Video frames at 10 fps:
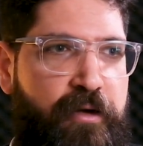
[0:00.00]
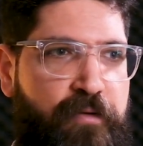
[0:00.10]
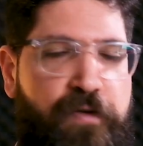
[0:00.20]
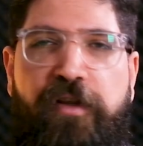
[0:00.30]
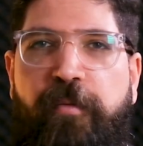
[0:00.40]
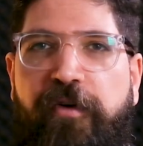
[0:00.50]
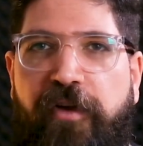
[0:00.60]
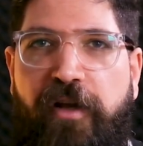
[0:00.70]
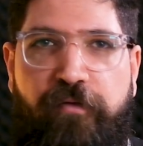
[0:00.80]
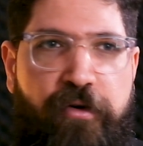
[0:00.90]

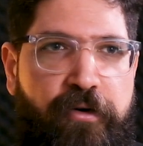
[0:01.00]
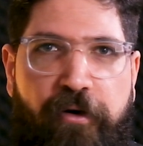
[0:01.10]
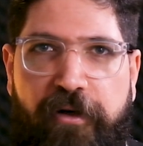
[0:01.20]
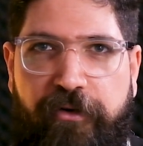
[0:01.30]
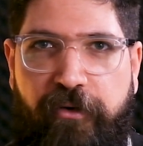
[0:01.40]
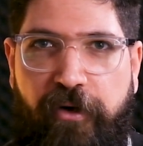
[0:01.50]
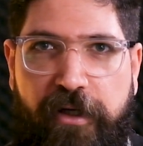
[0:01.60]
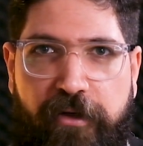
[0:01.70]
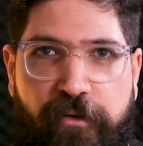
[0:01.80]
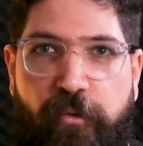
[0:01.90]
50% of your oil is
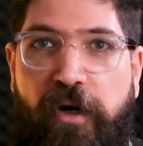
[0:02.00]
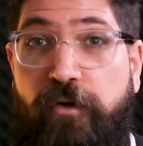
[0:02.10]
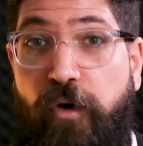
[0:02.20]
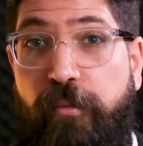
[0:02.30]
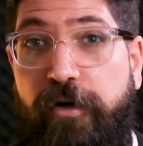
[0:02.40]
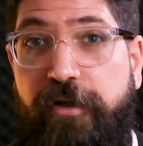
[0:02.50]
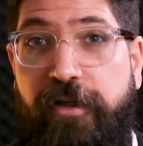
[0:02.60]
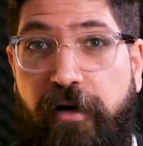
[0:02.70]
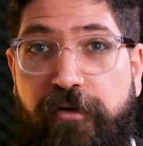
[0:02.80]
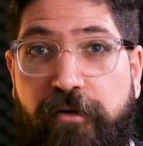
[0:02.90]
going to one
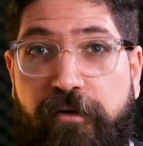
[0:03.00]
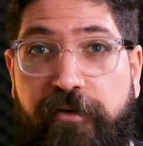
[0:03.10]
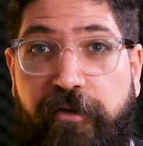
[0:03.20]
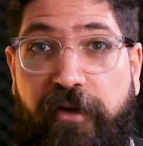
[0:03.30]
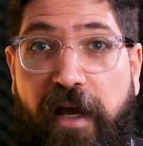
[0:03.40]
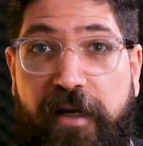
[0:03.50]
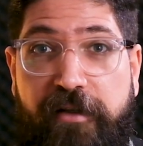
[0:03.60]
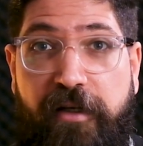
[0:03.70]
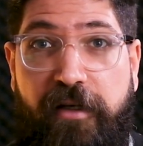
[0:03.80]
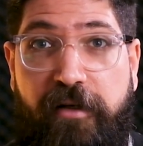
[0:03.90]
component of your
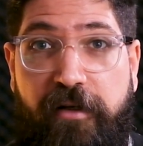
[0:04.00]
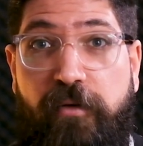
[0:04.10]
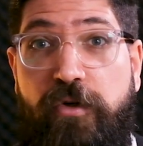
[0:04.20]
society,